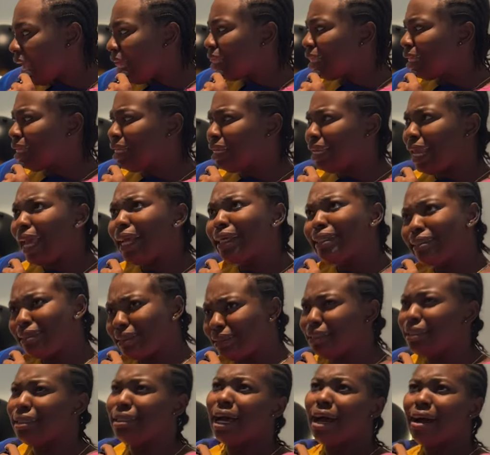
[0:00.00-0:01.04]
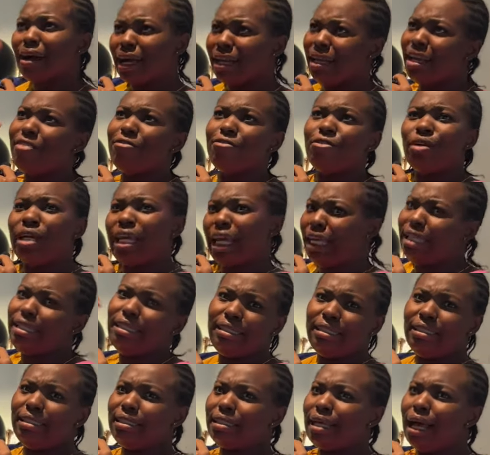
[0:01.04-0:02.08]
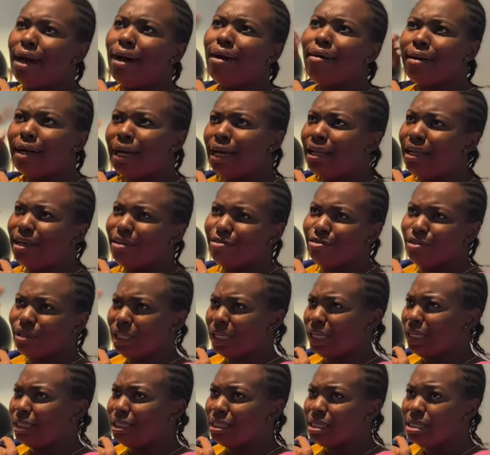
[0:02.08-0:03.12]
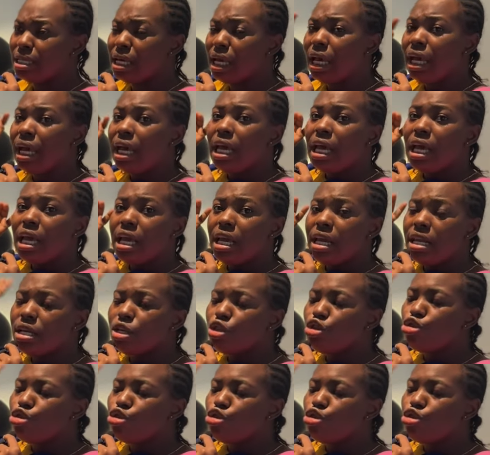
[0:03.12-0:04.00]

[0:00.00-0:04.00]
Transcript: the next thing, how can I forget this? How can I forget this? It is